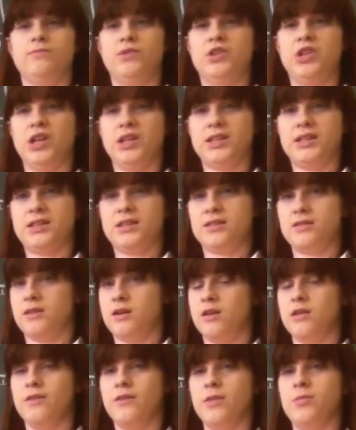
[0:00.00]
just
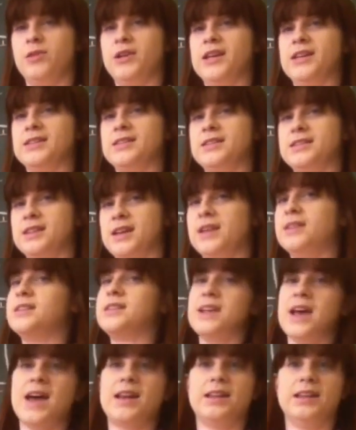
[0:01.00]
all over the place, and
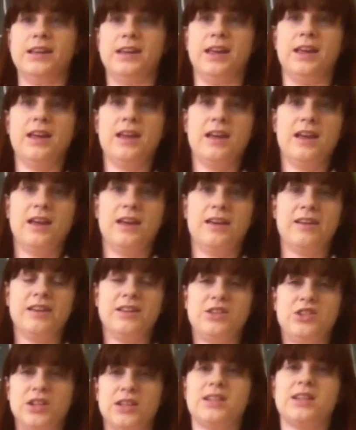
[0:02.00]
sadly,
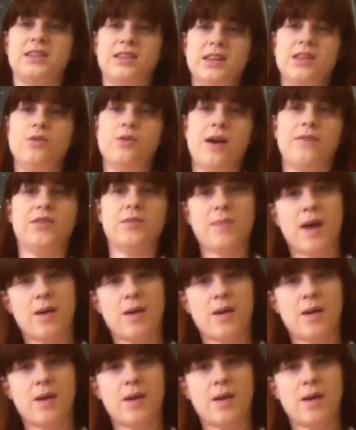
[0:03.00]
it's just a thing you have to